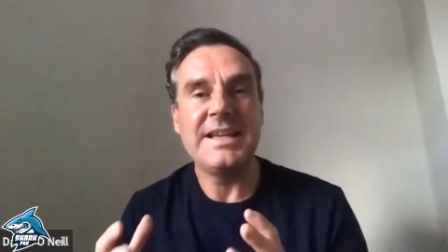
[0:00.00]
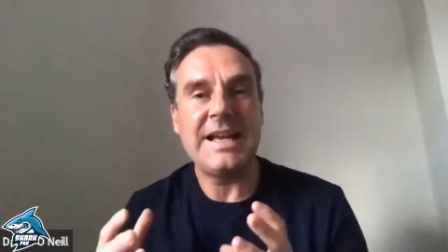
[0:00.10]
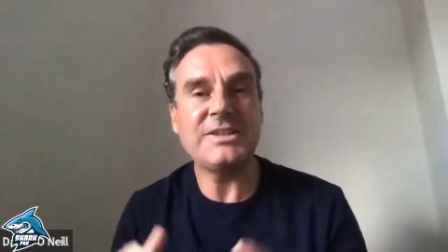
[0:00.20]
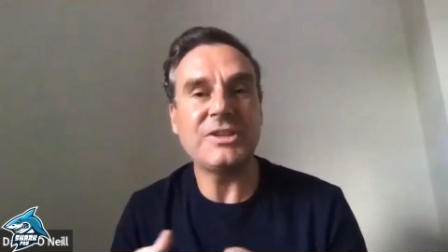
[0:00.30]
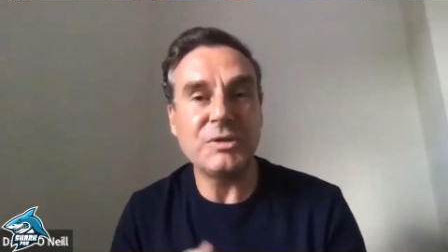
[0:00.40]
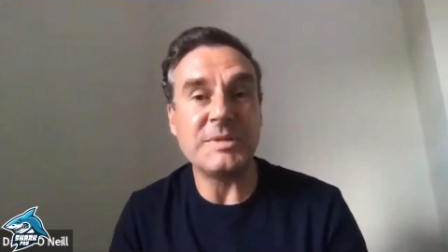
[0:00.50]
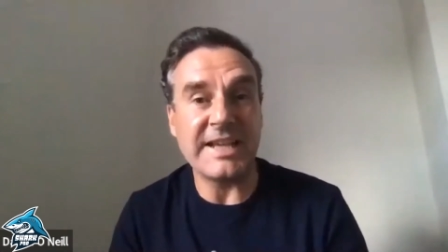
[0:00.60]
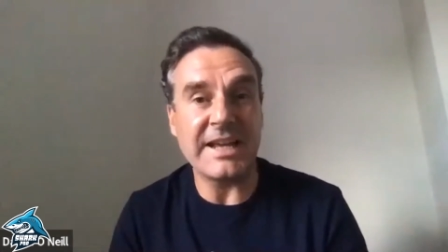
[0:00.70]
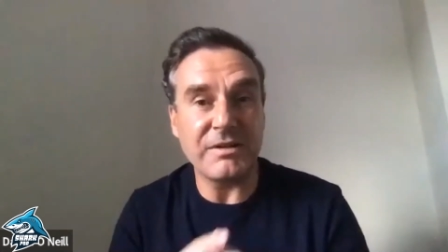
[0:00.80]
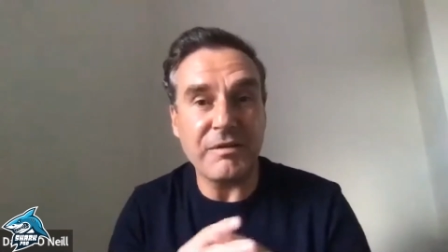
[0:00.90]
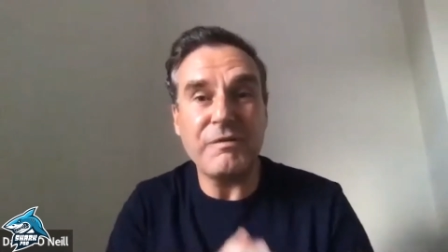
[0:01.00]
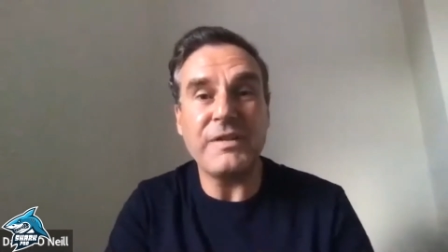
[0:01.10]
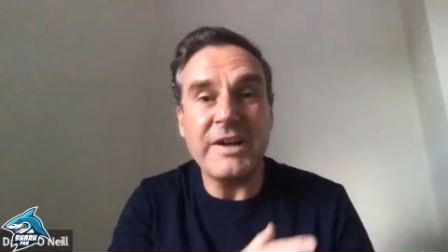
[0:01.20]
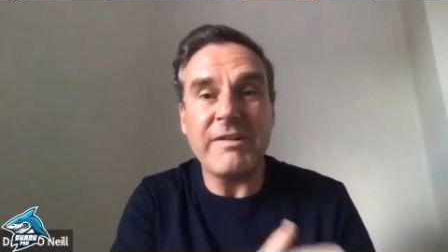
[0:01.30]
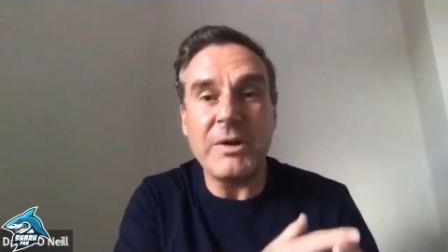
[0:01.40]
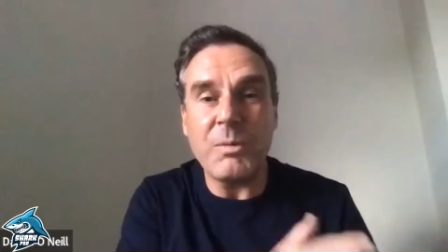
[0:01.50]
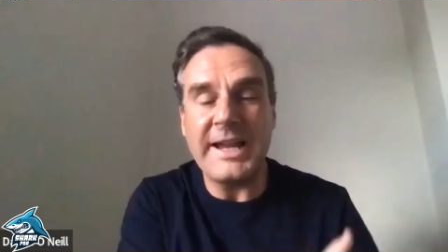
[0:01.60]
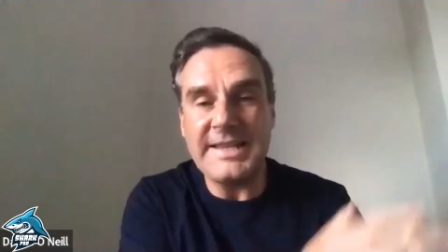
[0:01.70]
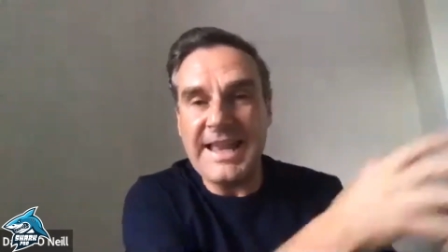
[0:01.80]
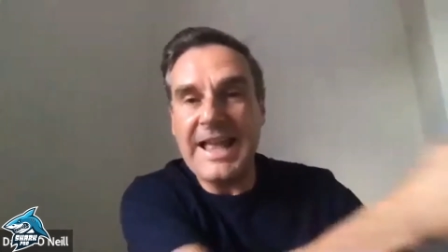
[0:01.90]
has to come together to figure out a
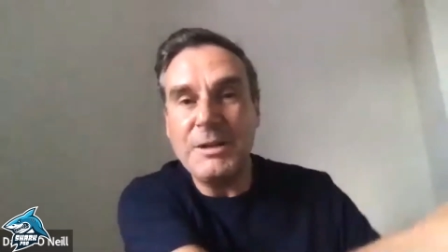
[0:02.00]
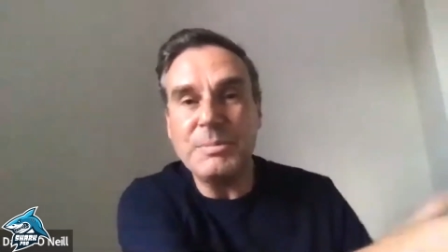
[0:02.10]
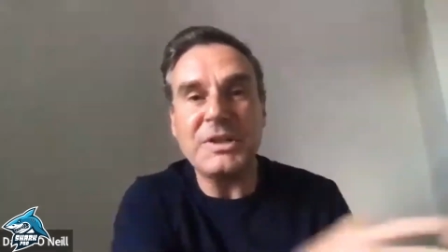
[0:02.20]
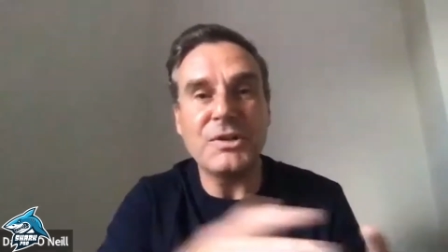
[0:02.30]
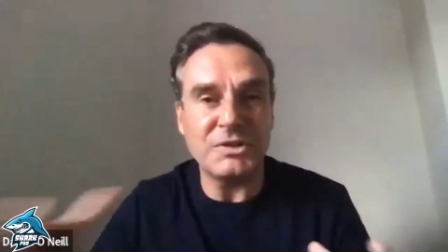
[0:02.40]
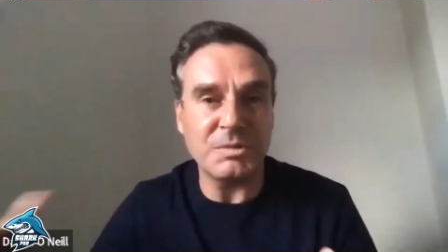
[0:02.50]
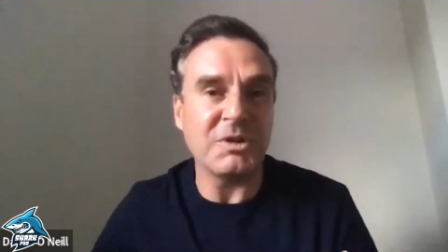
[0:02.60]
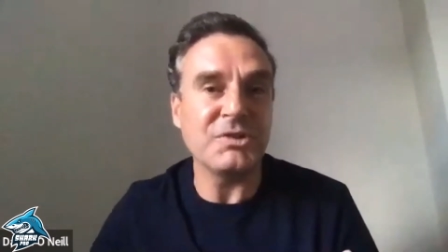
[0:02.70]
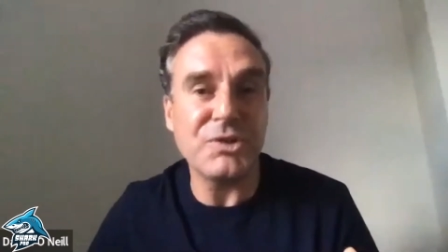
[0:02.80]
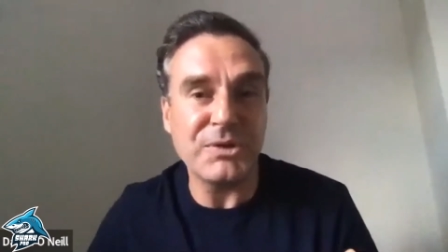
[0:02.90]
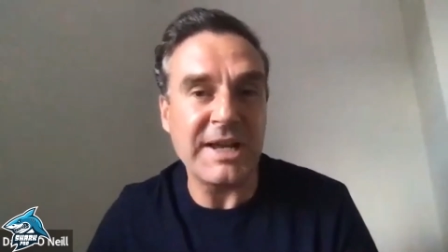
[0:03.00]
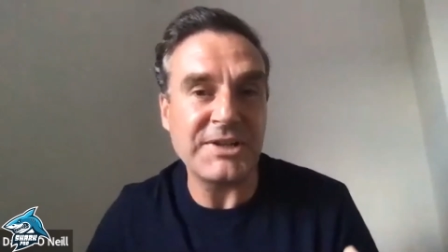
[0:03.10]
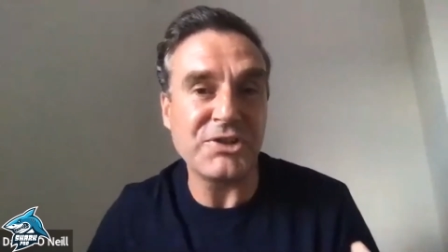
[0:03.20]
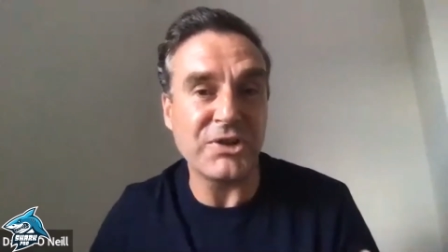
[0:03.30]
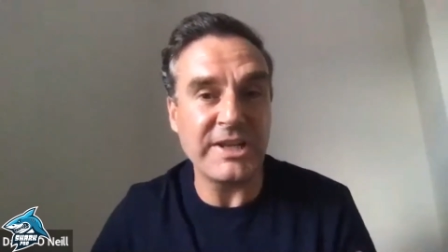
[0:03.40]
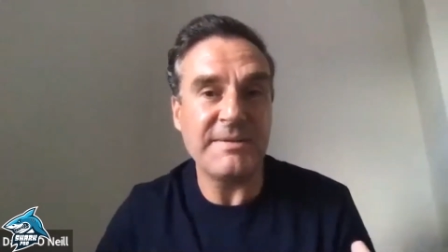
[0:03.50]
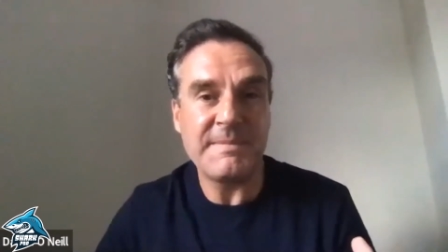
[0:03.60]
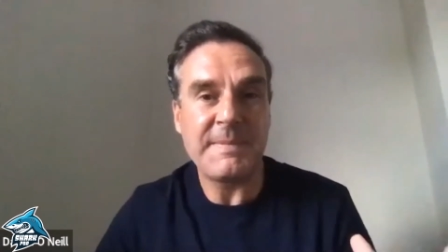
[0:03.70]
way to help the customer through that journey.